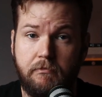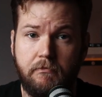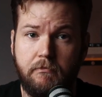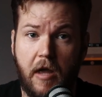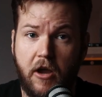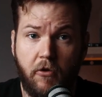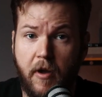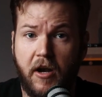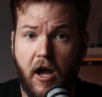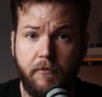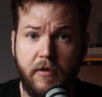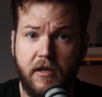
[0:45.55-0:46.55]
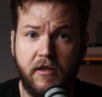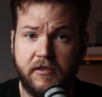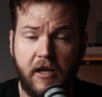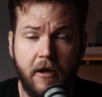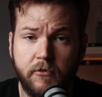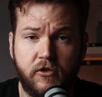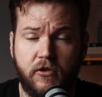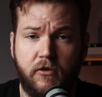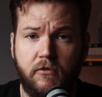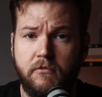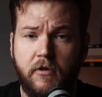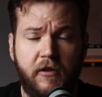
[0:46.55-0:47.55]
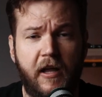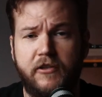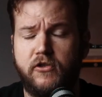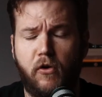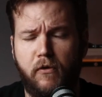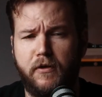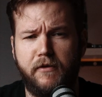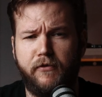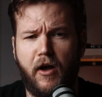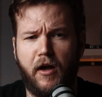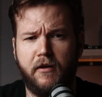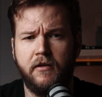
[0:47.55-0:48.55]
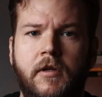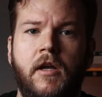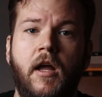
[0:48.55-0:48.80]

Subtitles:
may or may not be the same as you, and that's totally fine.